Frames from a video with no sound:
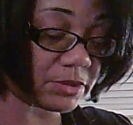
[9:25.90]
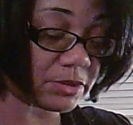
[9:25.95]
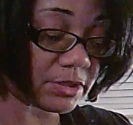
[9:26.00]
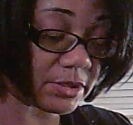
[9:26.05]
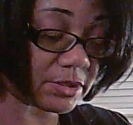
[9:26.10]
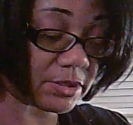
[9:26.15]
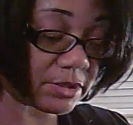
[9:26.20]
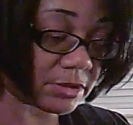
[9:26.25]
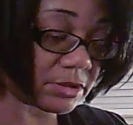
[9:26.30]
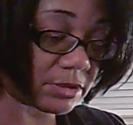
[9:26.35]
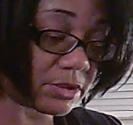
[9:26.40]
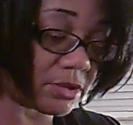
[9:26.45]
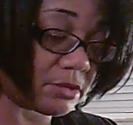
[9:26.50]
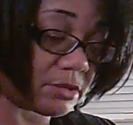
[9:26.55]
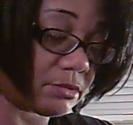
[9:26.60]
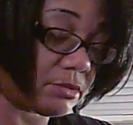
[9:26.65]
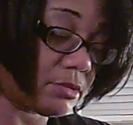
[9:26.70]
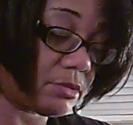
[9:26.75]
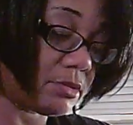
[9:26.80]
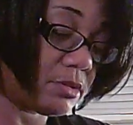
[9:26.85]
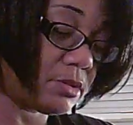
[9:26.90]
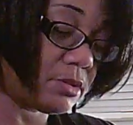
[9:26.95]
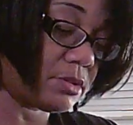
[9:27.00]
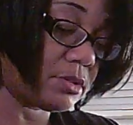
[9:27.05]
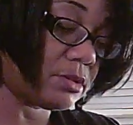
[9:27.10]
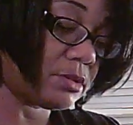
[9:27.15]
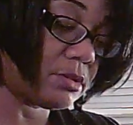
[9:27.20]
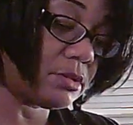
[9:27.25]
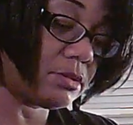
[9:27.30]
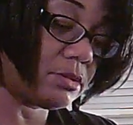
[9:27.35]
that is, y'all.
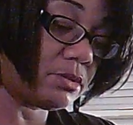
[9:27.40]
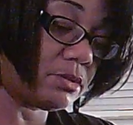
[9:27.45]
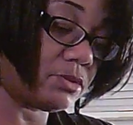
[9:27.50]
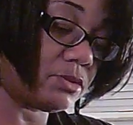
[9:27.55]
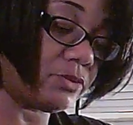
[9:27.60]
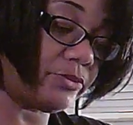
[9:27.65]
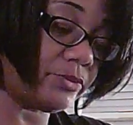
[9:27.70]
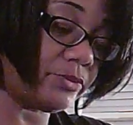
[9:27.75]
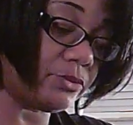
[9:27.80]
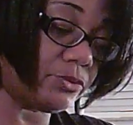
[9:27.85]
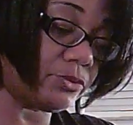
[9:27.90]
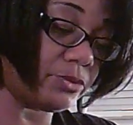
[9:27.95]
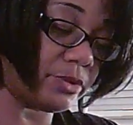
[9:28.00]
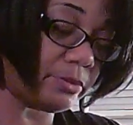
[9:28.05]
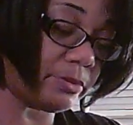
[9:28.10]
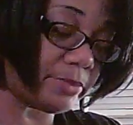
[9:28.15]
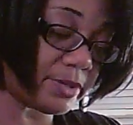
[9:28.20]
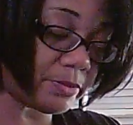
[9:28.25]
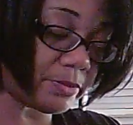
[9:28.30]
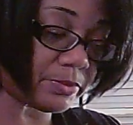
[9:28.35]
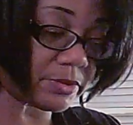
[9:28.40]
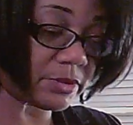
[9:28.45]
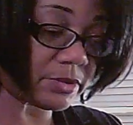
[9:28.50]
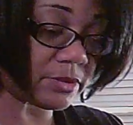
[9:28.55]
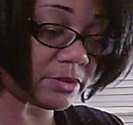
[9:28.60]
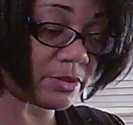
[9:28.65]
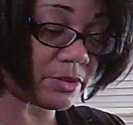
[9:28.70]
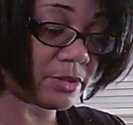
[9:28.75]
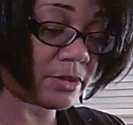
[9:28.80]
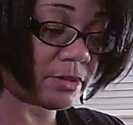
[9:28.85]
Throw a few green peppers
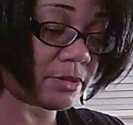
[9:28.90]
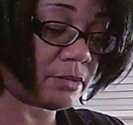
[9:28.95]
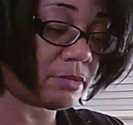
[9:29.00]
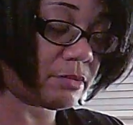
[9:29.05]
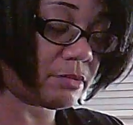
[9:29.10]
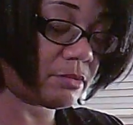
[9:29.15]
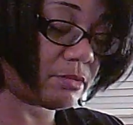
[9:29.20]
in there.